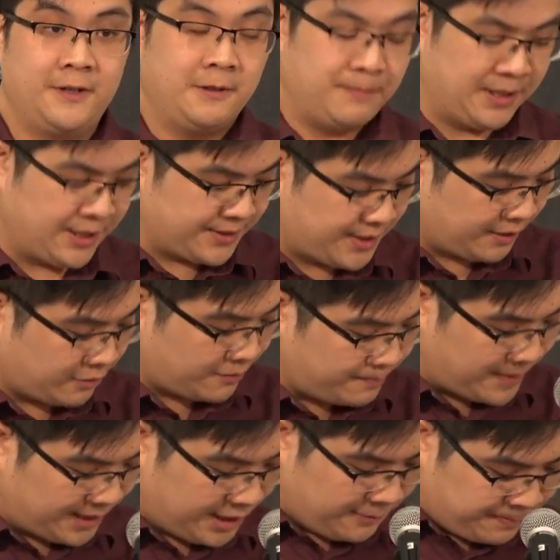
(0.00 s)
Because there were
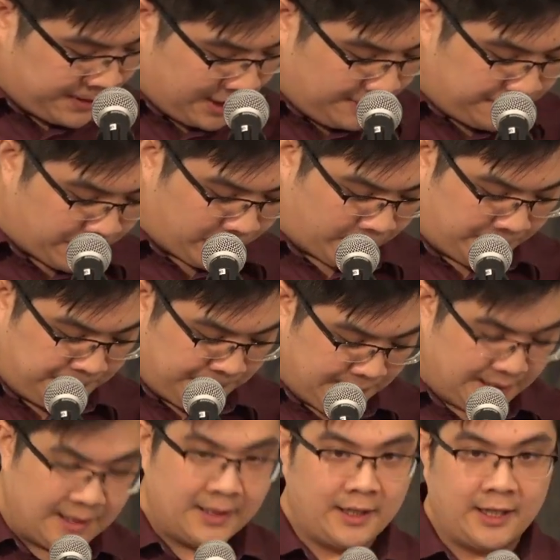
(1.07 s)
many people
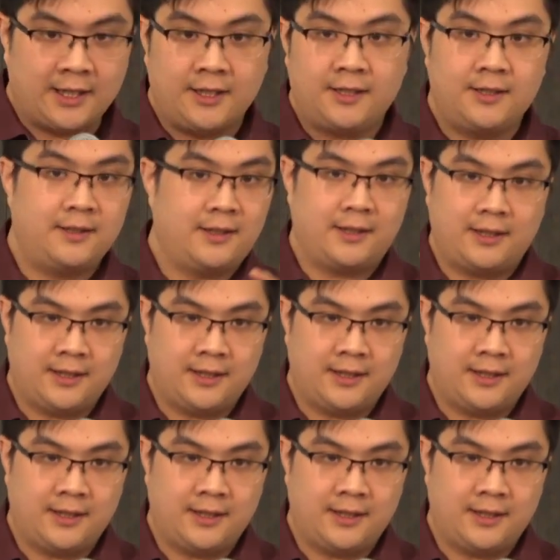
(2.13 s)
in